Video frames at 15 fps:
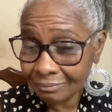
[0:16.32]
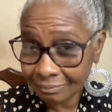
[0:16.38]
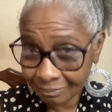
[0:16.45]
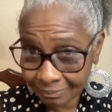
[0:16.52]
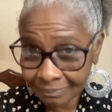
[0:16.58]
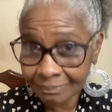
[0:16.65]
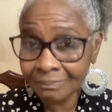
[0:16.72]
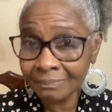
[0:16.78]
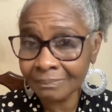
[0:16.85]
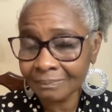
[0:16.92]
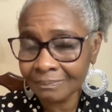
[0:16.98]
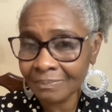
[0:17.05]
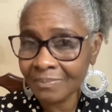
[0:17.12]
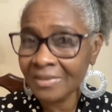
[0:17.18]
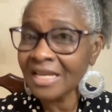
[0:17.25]

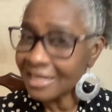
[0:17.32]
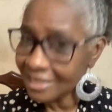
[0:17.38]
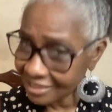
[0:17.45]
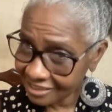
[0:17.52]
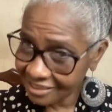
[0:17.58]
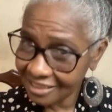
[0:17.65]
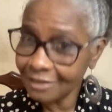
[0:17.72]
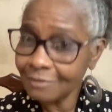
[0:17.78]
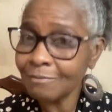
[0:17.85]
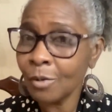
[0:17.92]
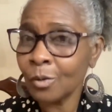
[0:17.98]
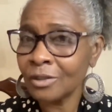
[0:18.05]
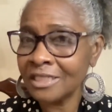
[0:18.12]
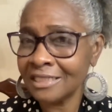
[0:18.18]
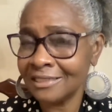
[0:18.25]
Think
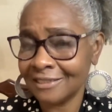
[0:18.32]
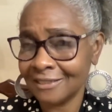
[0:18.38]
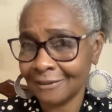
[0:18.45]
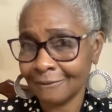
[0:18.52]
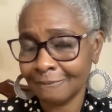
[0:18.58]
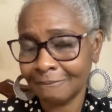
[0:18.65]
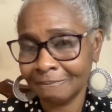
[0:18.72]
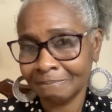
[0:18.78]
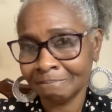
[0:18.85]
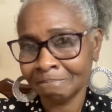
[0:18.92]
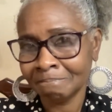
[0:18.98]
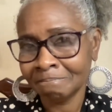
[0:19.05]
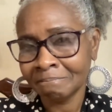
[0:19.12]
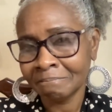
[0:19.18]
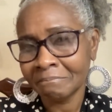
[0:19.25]
about it.
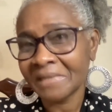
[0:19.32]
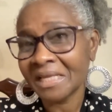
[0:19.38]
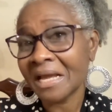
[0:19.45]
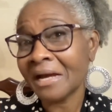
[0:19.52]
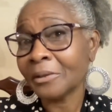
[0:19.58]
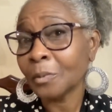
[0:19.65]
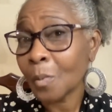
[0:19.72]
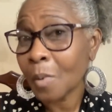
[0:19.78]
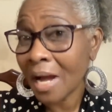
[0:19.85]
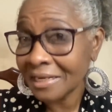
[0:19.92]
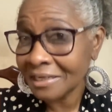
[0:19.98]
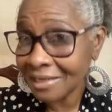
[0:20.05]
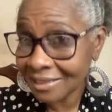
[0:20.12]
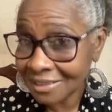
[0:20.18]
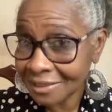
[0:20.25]
And while
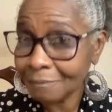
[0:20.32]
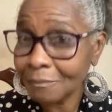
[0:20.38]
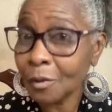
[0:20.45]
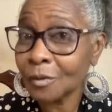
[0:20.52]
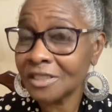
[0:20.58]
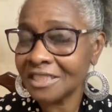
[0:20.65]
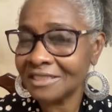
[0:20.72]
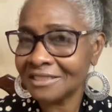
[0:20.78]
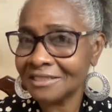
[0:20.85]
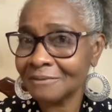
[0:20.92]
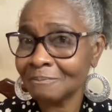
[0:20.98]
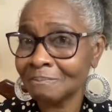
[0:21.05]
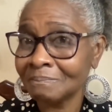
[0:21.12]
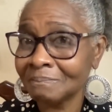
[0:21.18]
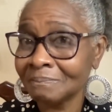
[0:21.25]
you think about it,
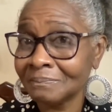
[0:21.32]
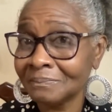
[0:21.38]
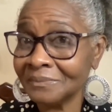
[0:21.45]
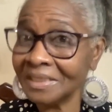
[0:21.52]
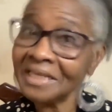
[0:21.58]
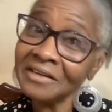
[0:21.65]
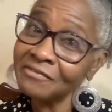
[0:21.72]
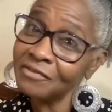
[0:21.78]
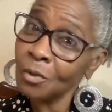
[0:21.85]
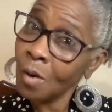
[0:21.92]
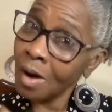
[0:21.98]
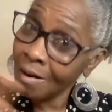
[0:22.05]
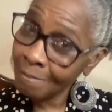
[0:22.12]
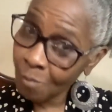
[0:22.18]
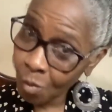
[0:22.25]
if you
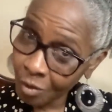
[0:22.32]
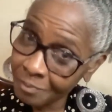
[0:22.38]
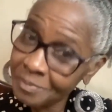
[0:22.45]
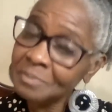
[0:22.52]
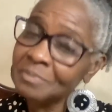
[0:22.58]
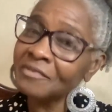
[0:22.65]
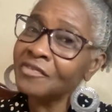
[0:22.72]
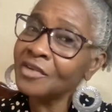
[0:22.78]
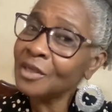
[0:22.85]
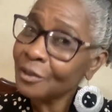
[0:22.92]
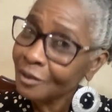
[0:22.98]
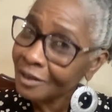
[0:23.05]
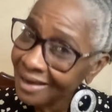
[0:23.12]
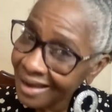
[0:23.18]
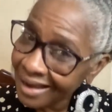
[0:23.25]
want more people for
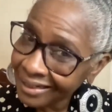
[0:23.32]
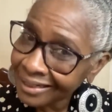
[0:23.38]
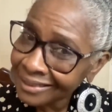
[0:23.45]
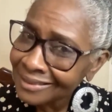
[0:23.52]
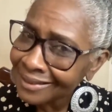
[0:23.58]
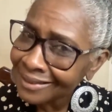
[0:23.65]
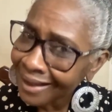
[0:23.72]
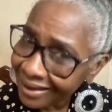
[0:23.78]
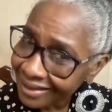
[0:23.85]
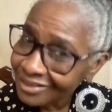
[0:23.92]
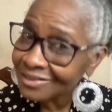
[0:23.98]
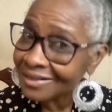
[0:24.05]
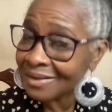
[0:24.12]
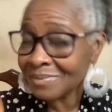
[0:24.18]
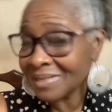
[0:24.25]
your God to talk
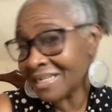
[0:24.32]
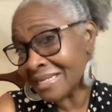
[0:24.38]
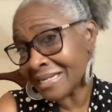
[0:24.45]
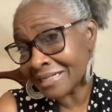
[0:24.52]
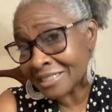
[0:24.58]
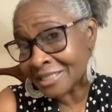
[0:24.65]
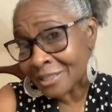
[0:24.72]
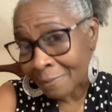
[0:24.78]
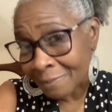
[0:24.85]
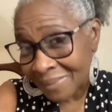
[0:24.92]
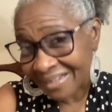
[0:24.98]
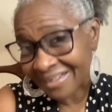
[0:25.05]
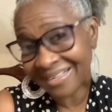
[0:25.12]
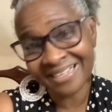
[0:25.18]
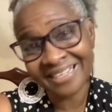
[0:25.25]
to them in the
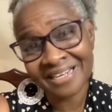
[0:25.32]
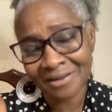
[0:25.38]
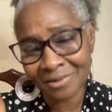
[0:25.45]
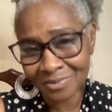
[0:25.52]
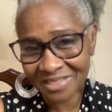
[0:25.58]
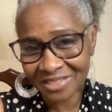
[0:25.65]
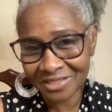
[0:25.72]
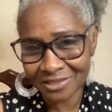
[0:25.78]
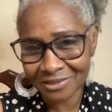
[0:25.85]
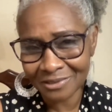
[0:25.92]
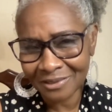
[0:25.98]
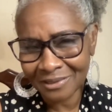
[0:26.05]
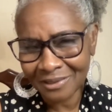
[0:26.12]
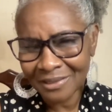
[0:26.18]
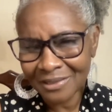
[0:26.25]
Jamaican language,
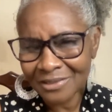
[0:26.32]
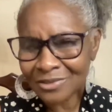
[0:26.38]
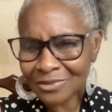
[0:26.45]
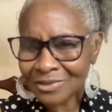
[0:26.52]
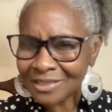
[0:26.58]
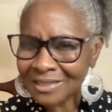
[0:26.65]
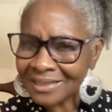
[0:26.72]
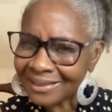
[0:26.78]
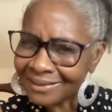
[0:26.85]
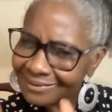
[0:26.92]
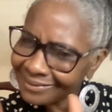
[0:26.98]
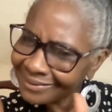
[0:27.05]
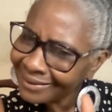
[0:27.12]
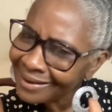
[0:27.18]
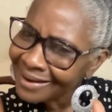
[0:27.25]
just
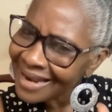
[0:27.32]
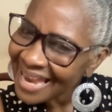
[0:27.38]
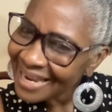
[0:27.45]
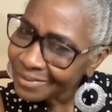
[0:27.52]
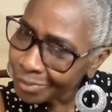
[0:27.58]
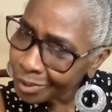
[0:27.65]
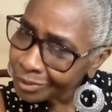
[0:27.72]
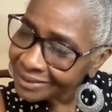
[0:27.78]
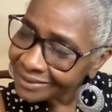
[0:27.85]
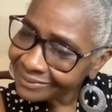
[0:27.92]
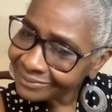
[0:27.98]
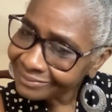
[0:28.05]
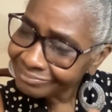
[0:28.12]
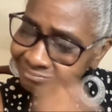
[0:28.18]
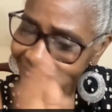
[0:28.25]
click the like
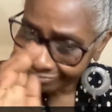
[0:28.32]
button,